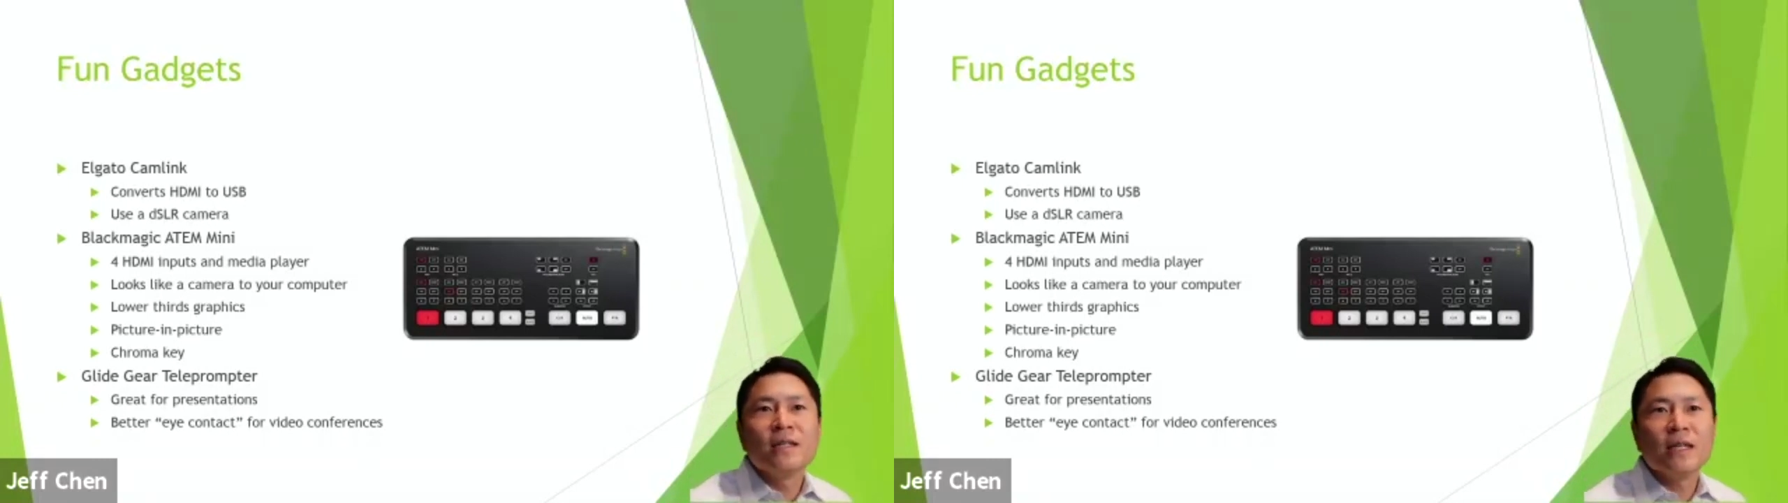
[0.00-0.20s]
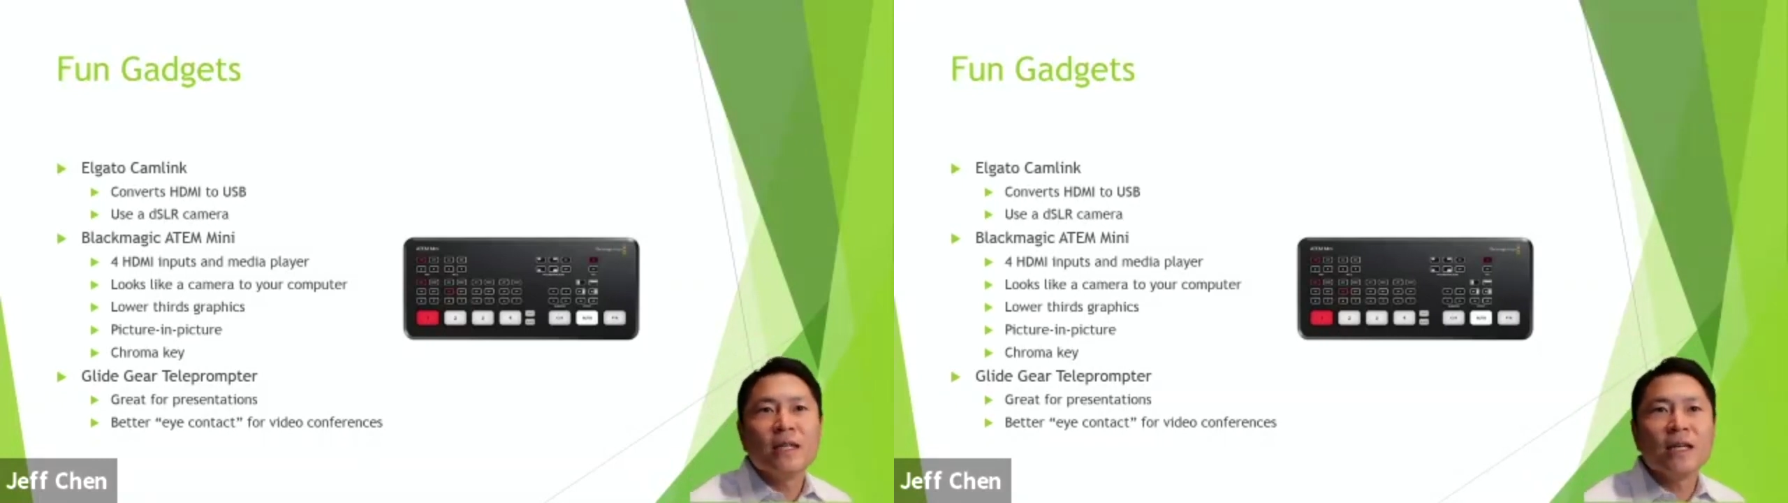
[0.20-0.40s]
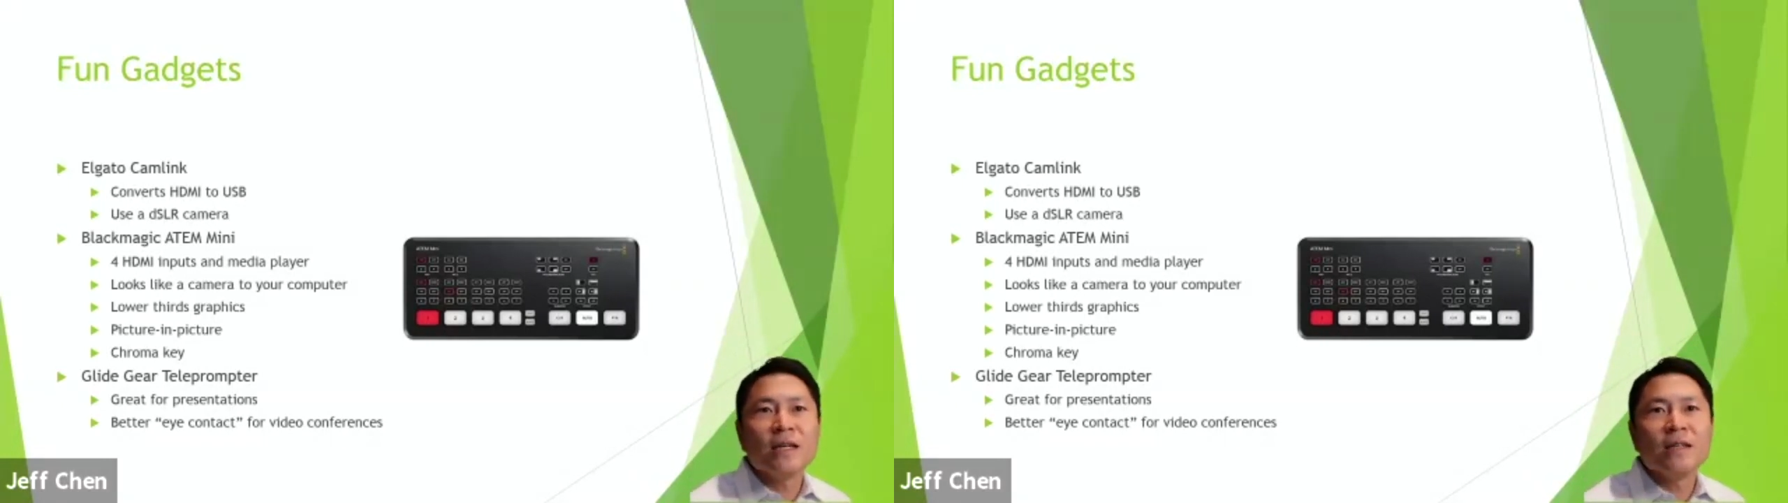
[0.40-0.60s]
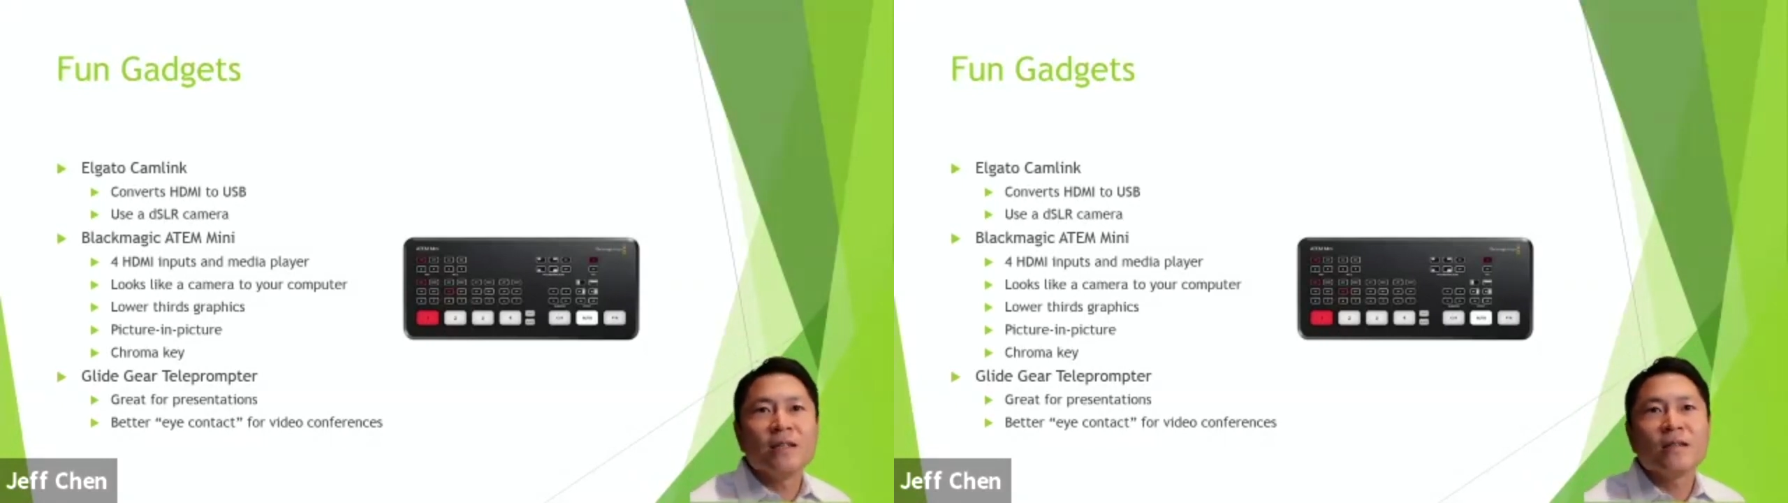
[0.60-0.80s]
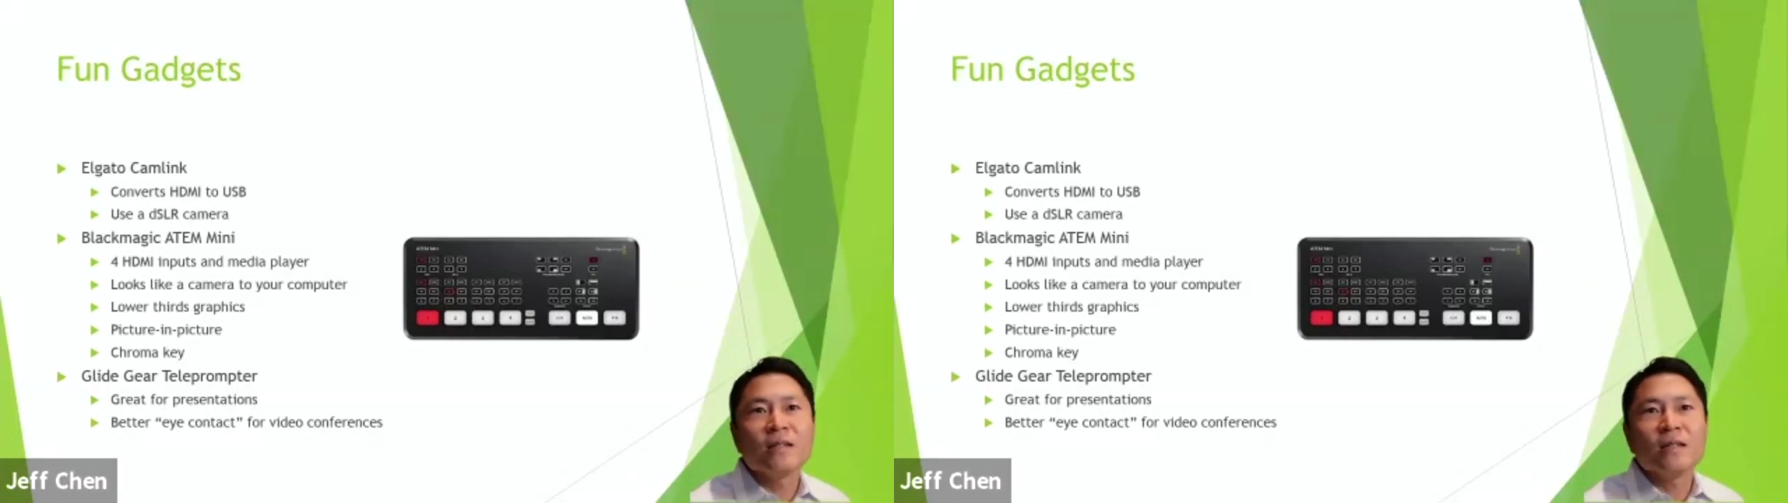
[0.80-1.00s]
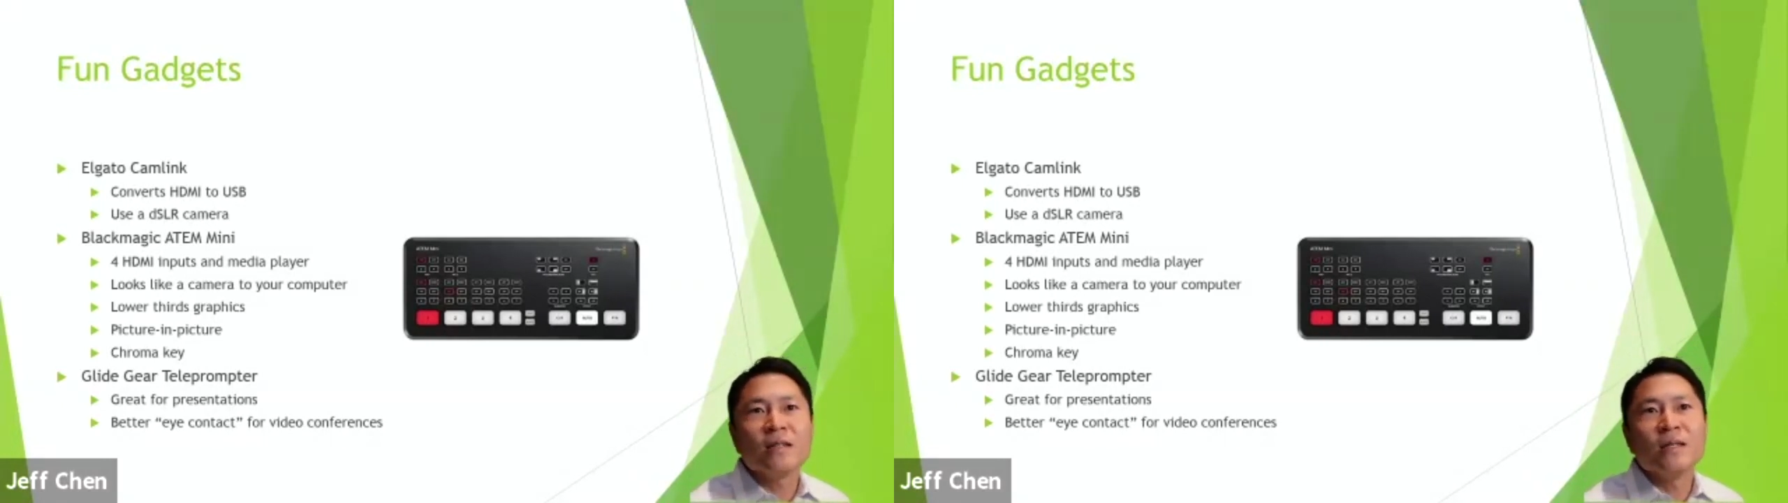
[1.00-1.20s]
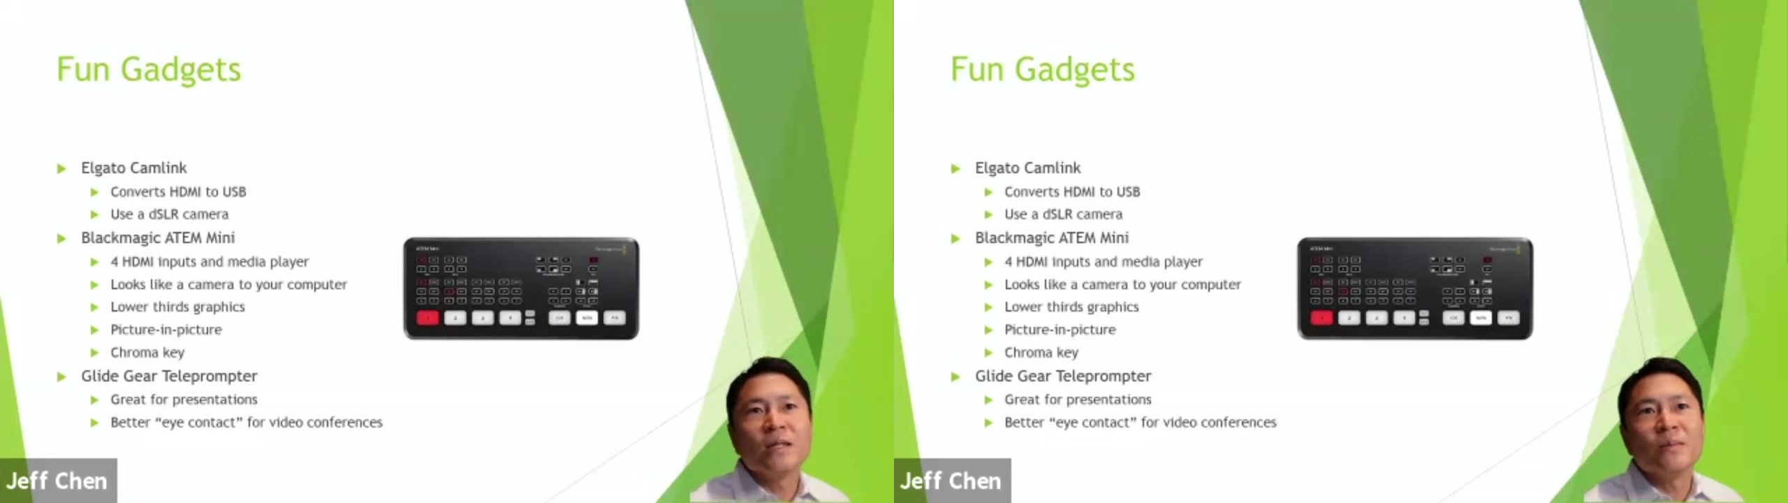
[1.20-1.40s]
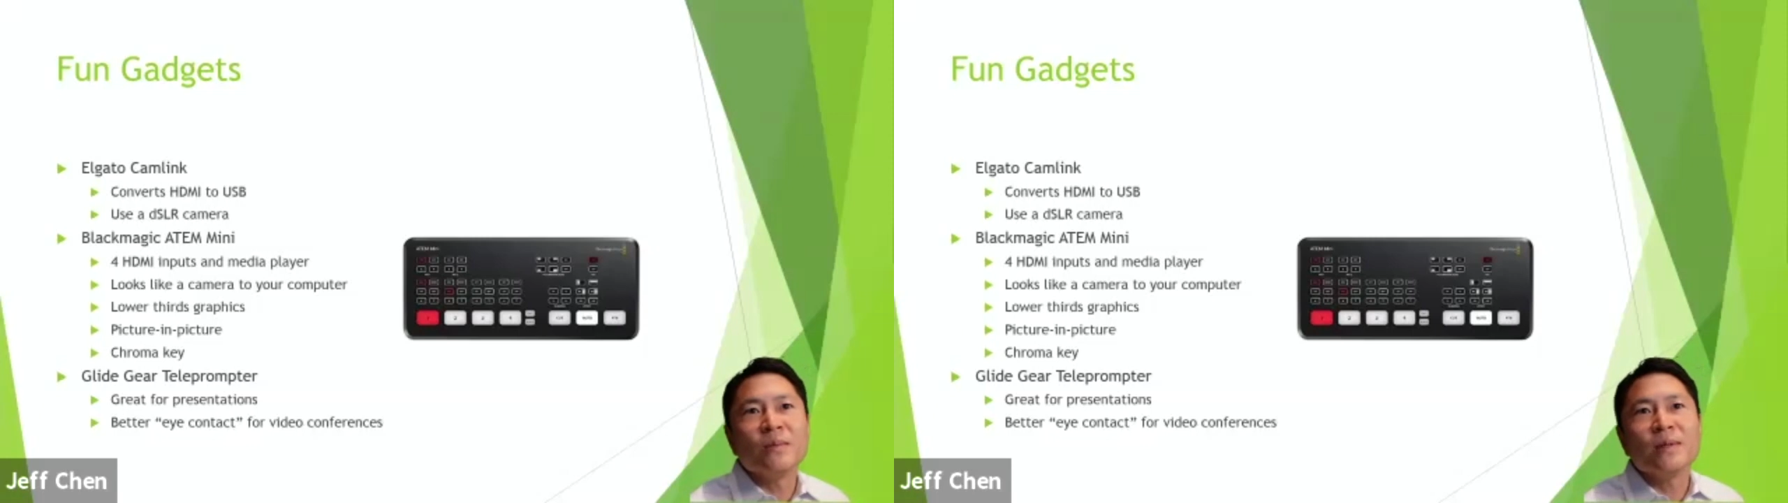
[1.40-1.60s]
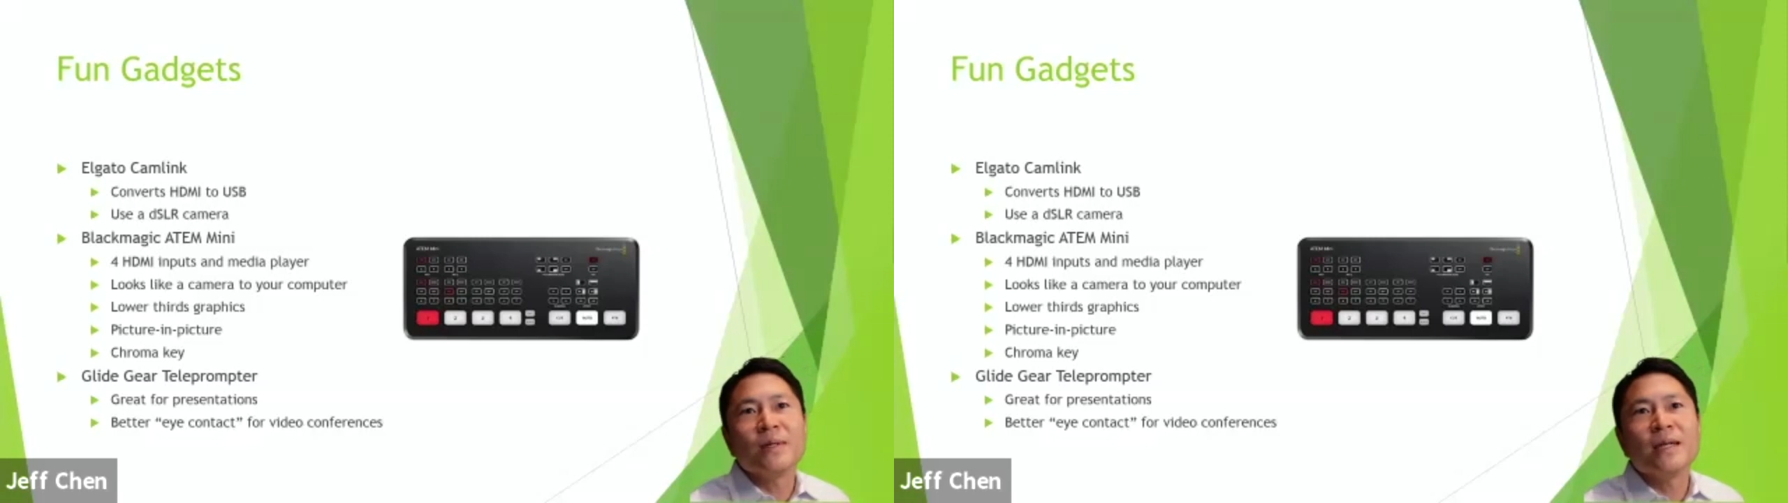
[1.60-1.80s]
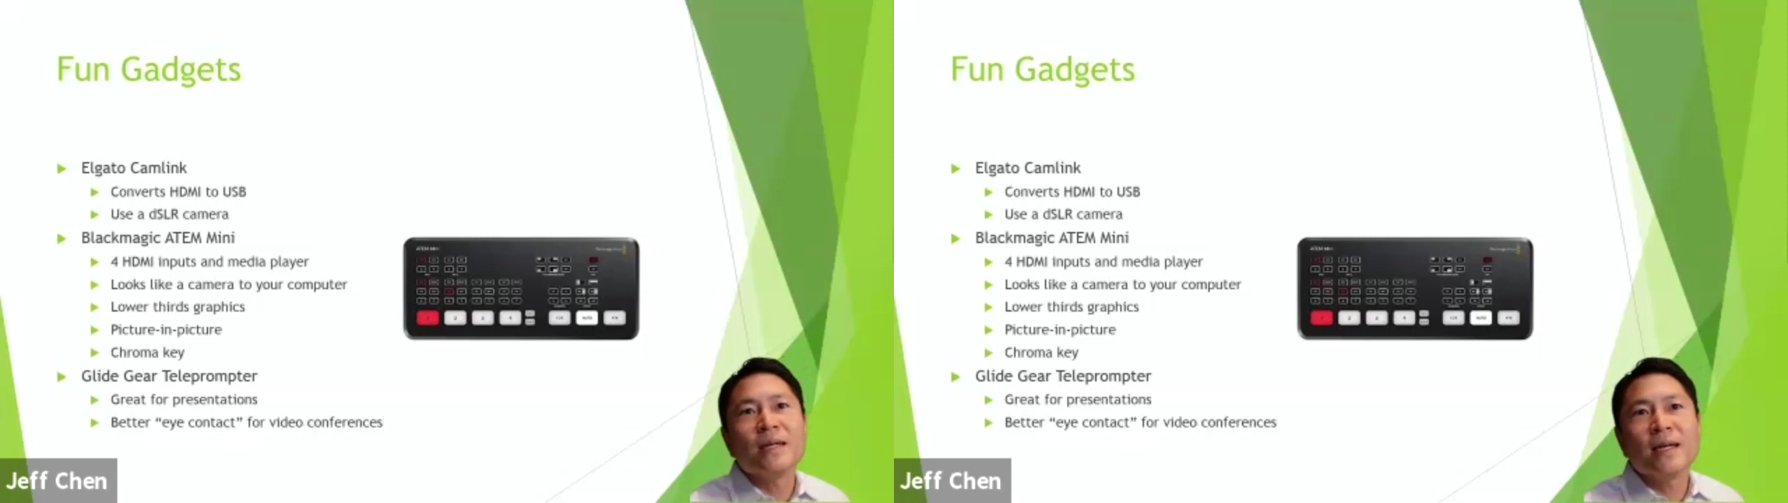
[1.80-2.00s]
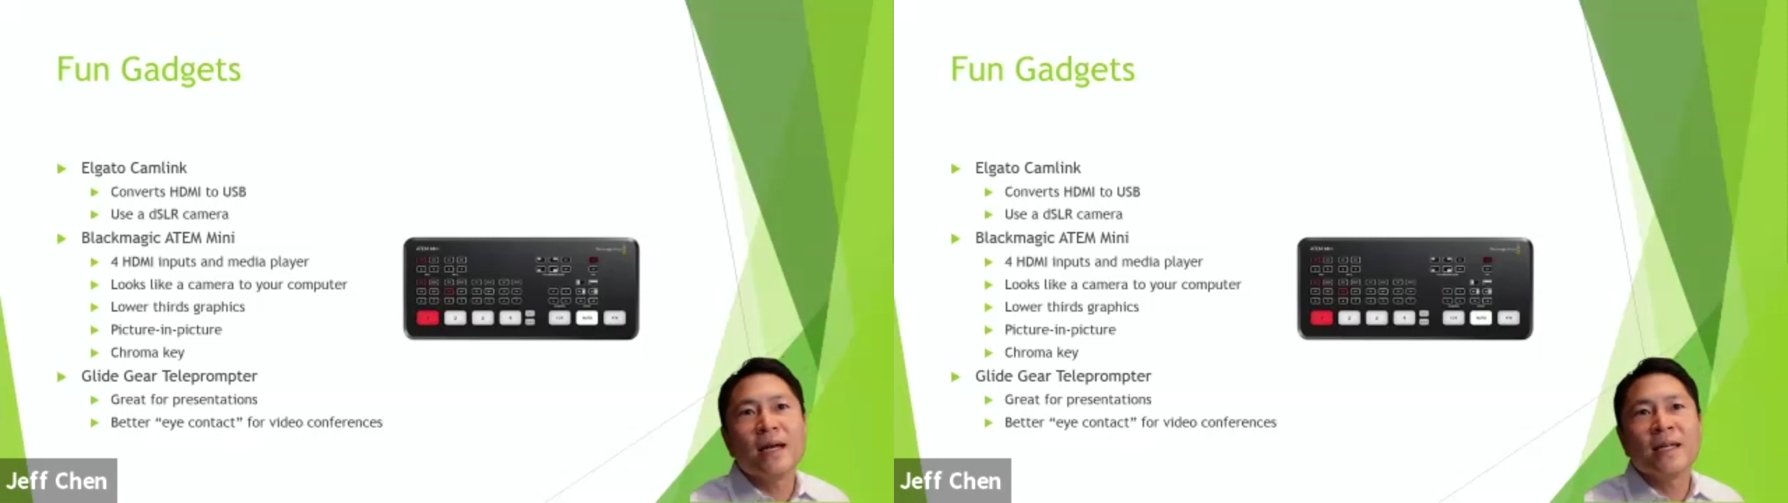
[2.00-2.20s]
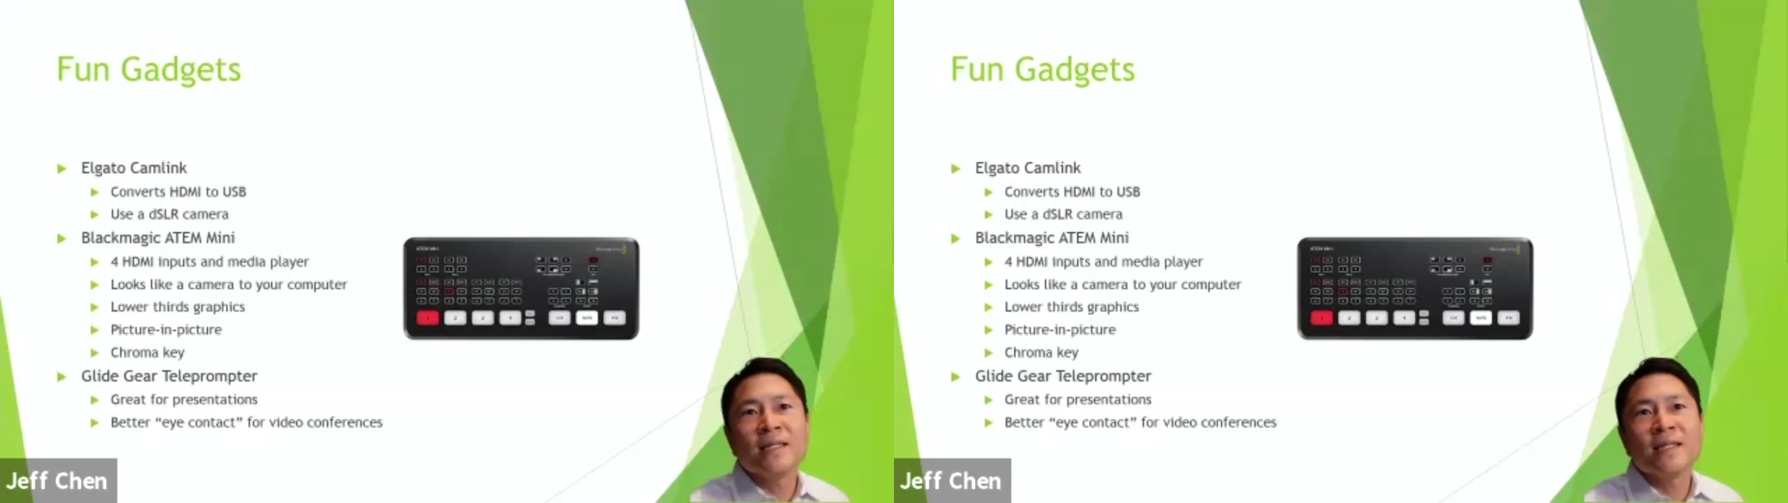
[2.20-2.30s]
And on